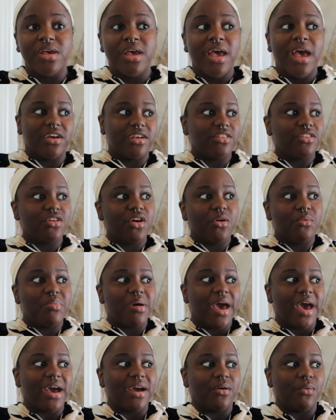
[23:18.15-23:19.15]
I tried to go
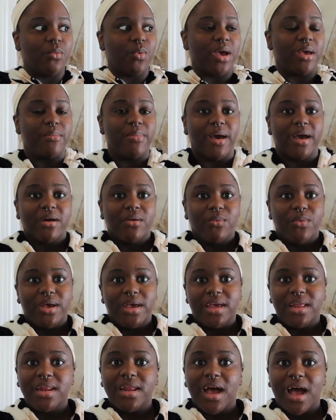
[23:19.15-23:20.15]
back way back
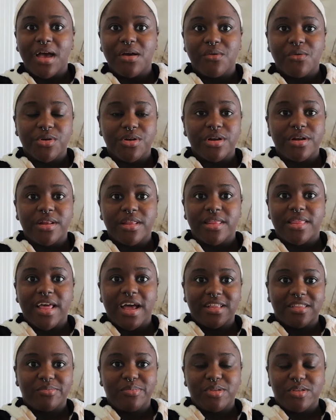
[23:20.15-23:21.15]
when I ordered
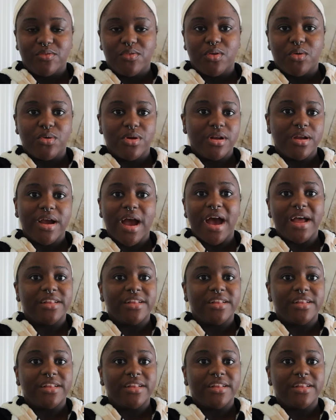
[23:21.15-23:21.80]
that specific order.